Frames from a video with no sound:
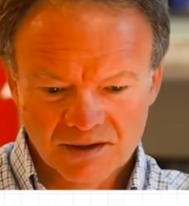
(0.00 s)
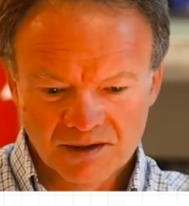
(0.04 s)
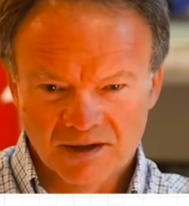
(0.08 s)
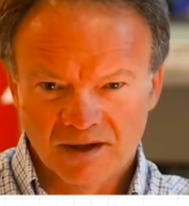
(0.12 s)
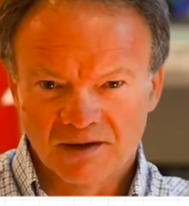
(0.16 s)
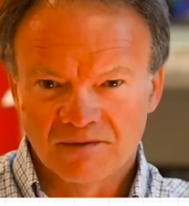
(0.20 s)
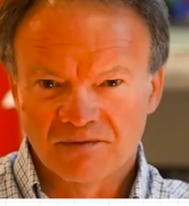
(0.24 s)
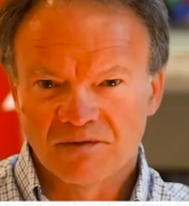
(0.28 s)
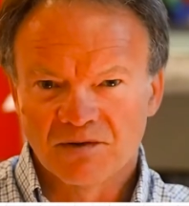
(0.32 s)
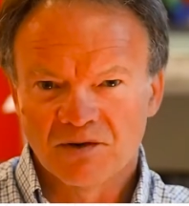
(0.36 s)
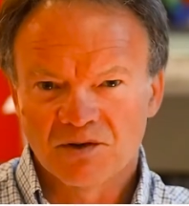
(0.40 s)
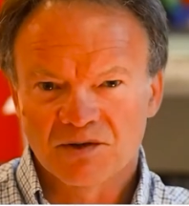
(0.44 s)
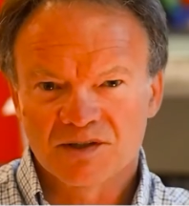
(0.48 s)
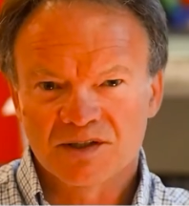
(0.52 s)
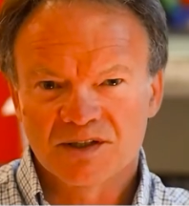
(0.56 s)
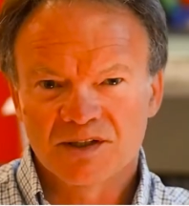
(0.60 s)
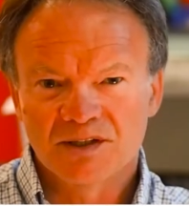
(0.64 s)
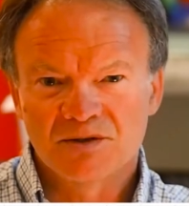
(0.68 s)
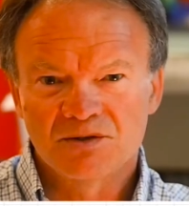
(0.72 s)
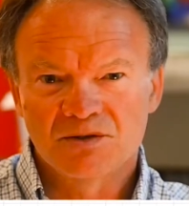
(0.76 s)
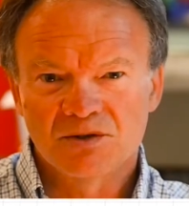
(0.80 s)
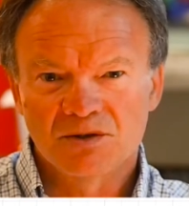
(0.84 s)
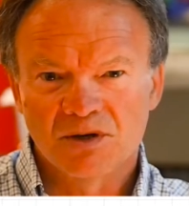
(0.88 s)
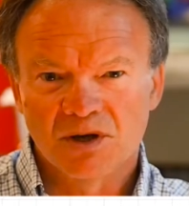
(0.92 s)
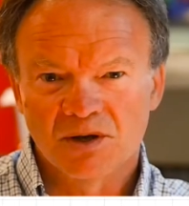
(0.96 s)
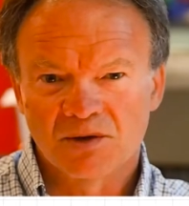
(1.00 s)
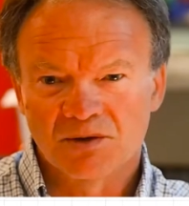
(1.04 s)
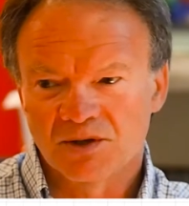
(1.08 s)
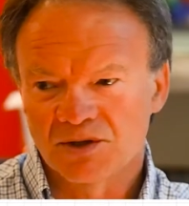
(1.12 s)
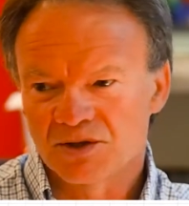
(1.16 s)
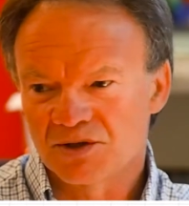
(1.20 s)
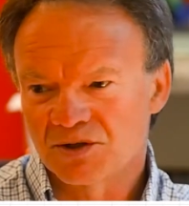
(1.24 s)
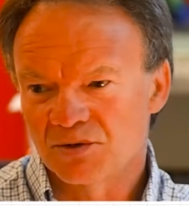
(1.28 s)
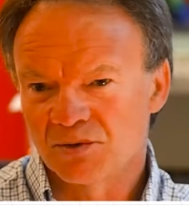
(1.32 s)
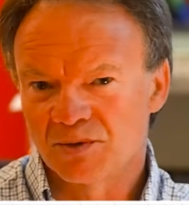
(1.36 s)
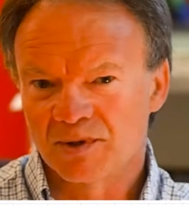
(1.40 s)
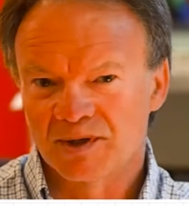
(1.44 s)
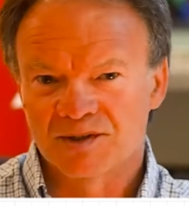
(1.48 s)
they first need to know
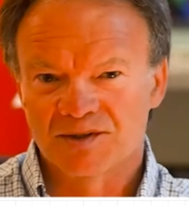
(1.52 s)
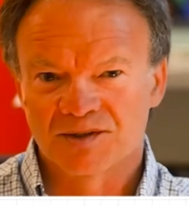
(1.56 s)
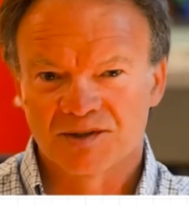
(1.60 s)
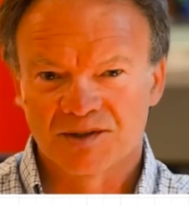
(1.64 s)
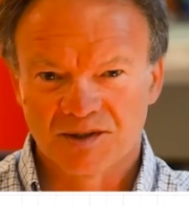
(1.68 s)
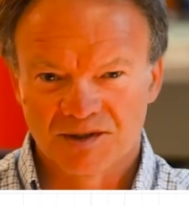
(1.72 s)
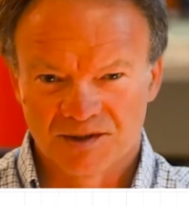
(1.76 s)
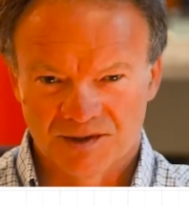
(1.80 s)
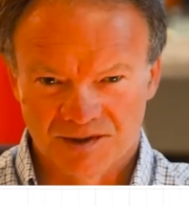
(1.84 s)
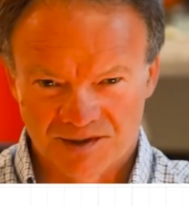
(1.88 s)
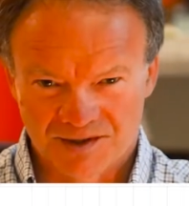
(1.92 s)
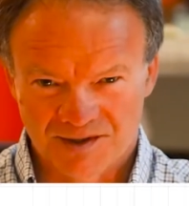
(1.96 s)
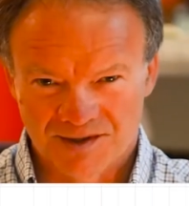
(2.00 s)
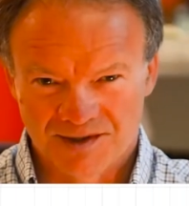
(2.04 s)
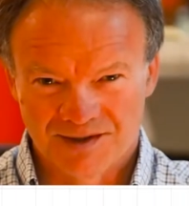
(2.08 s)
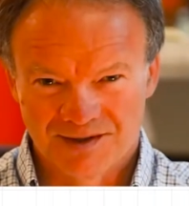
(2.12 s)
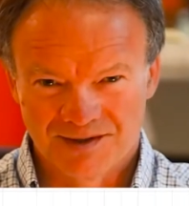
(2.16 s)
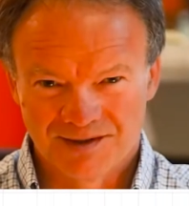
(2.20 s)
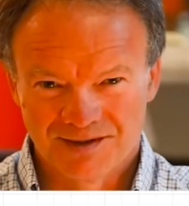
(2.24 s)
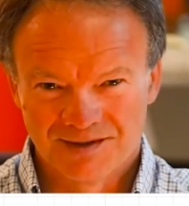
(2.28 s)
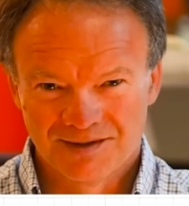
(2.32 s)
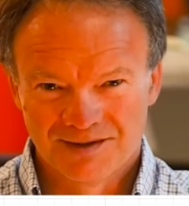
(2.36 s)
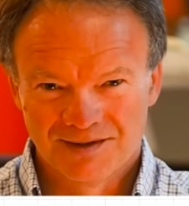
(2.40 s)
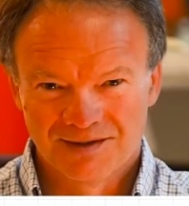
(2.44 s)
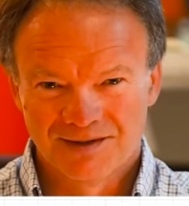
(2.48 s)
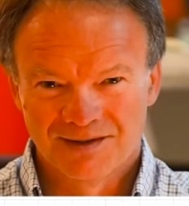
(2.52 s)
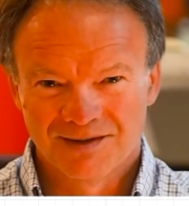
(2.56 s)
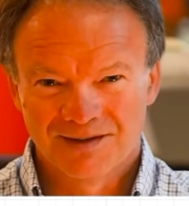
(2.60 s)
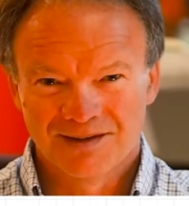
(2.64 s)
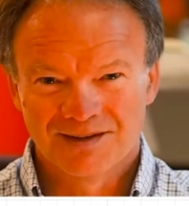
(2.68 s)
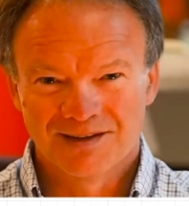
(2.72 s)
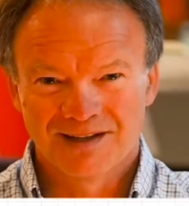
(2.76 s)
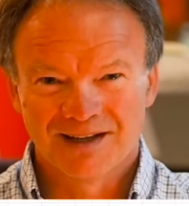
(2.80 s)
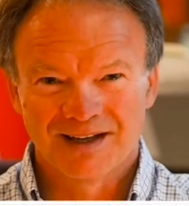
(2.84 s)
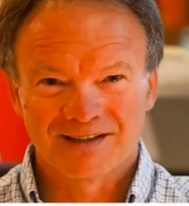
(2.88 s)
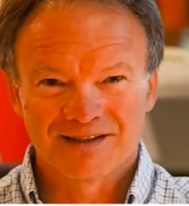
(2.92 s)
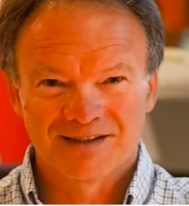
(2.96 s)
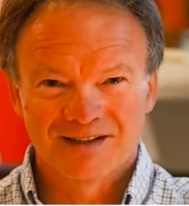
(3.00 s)
that you exist.
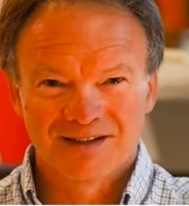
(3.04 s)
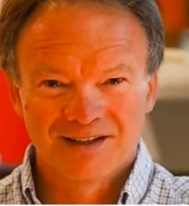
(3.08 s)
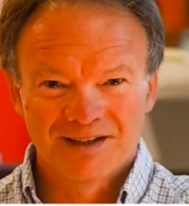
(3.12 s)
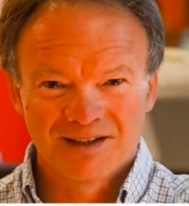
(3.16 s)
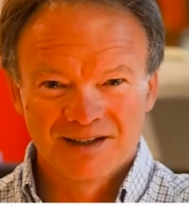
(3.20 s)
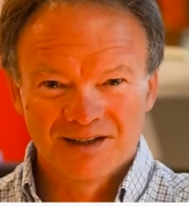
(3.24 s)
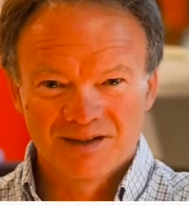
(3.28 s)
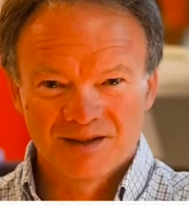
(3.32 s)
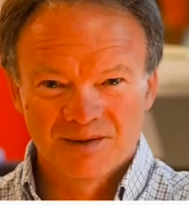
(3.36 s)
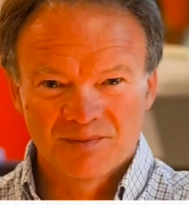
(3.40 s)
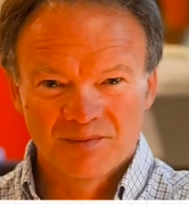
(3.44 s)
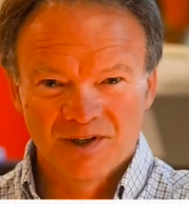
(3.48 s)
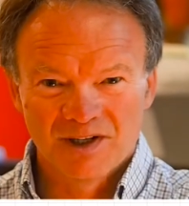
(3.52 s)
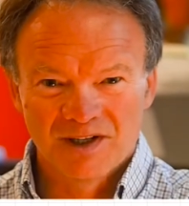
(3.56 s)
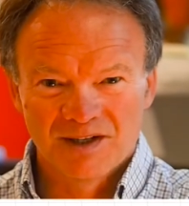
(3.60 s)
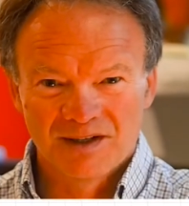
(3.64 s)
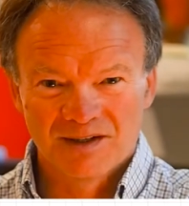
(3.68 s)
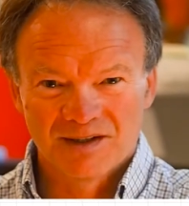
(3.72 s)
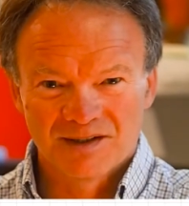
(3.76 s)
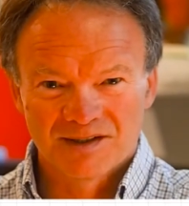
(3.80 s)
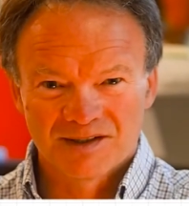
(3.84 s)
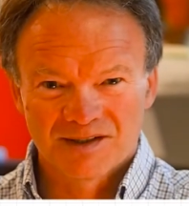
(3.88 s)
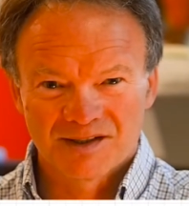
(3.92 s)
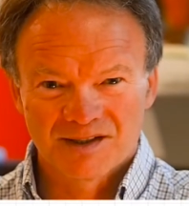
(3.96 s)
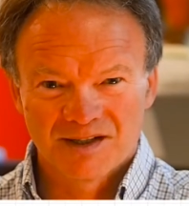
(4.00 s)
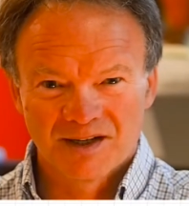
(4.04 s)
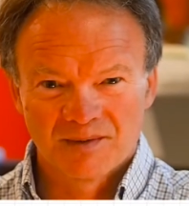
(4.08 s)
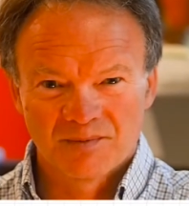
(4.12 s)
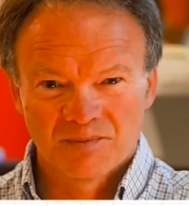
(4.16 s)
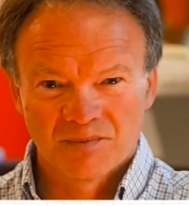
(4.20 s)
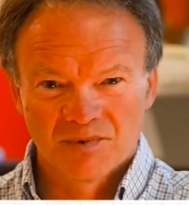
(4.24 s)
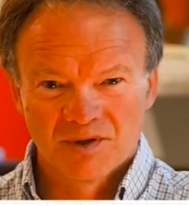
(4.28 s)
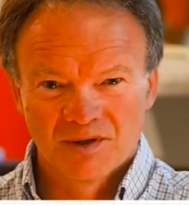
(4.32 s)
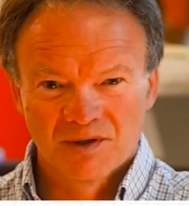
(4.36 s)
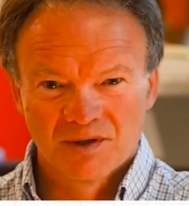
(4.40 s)
That's an intermediate step.